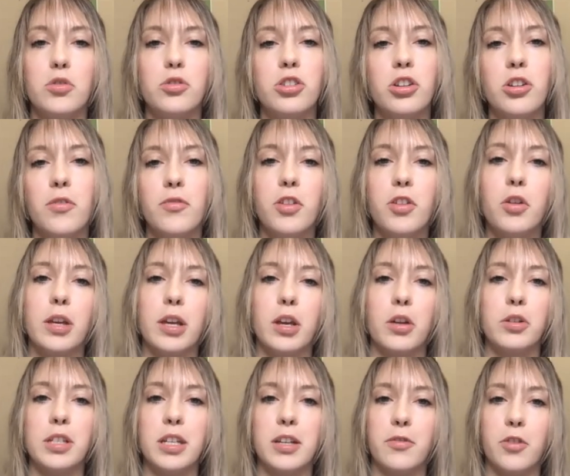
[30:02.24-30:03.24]
shouldn't feel
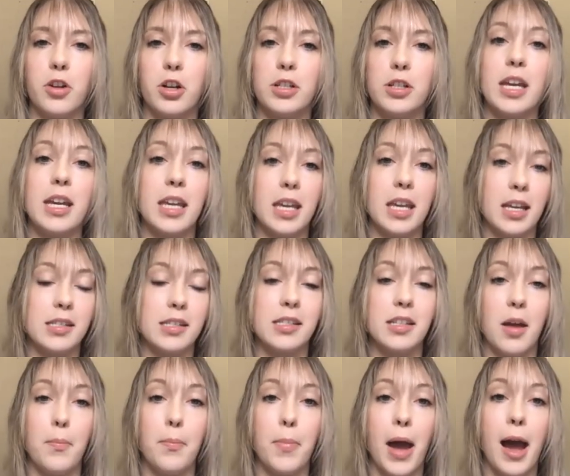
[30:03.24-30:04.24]
guilty for taking a
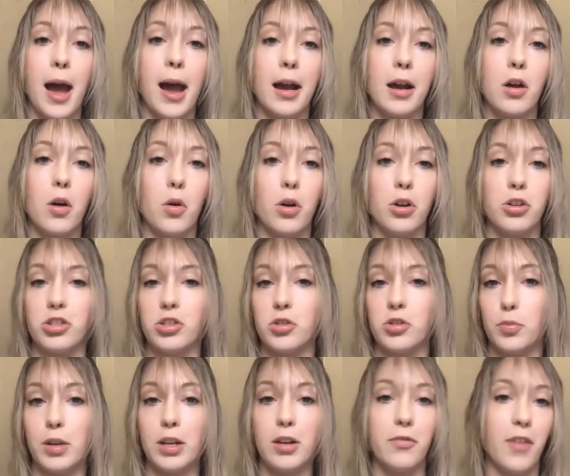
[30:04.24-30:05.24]
step back or just
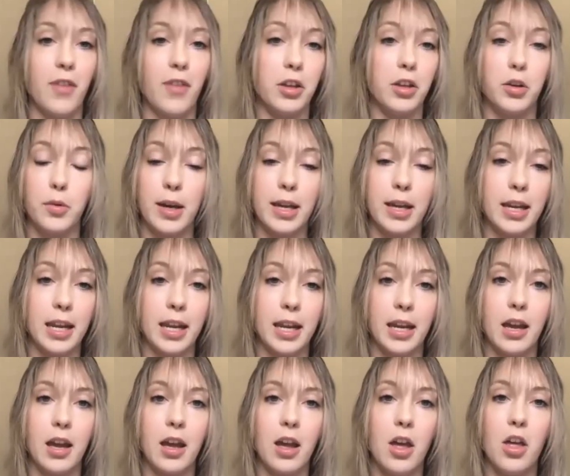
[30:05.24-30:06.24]

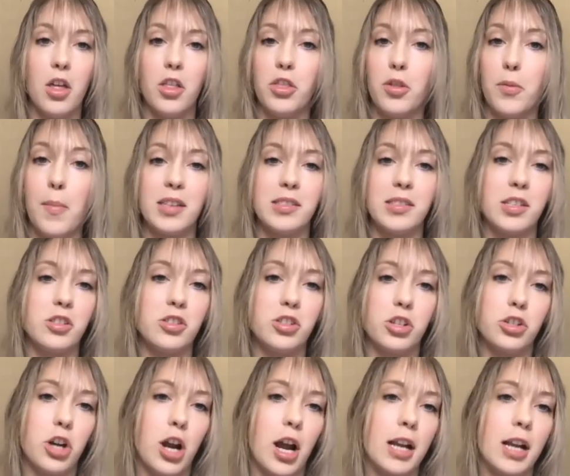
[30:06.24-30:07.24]
reevaluating the message you're
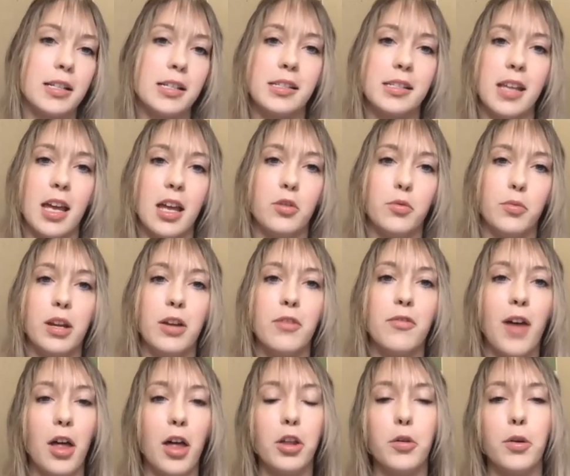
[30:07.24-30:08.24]
trying to send,
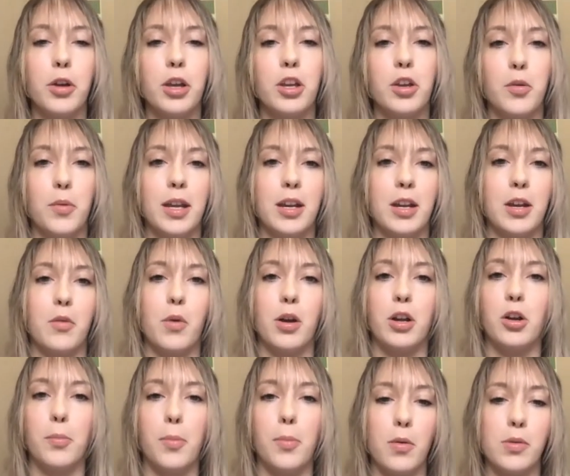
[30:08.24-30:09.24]
reevaluating what
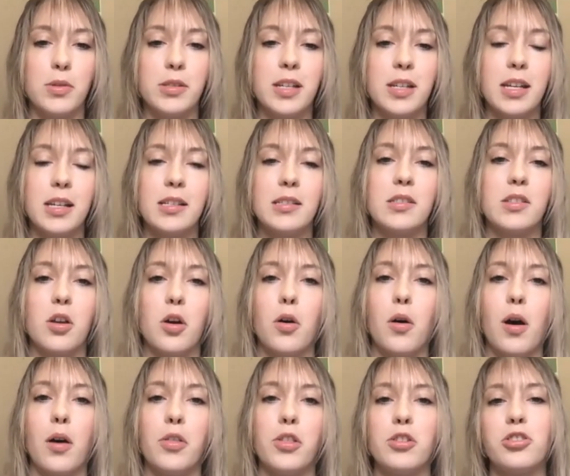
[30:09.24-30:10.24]
you're posting.
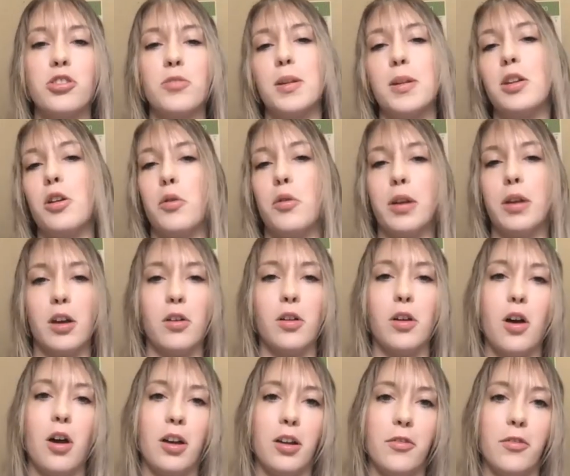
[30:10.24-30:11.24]
So there should be no guilt
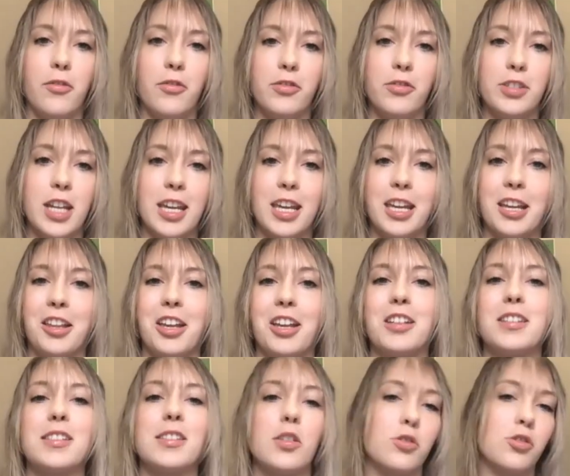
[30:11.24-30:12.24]
of taking like
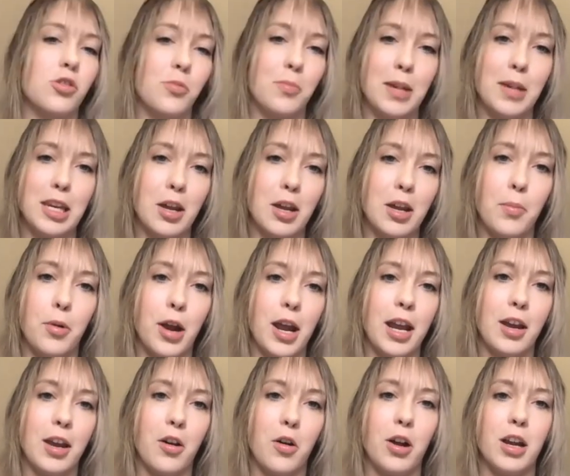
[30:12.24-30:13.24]
a social media
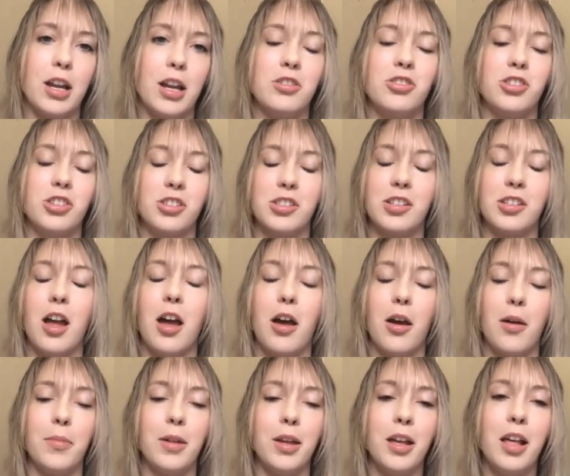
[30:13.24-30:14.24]
break or just
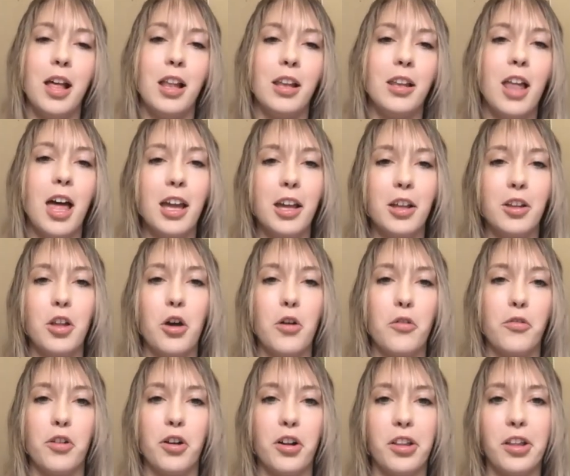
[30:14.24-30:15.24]
lying low
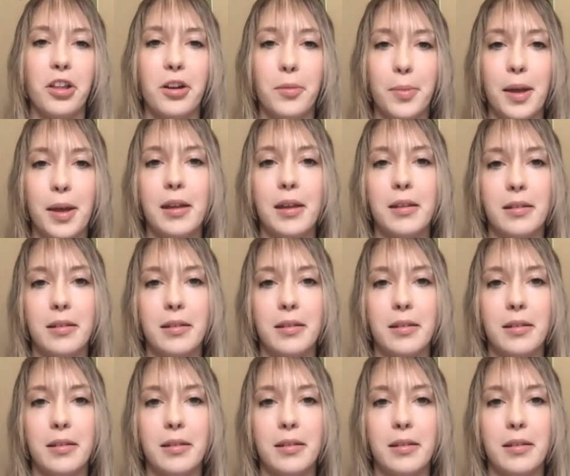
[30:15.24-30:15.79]
for a little bit.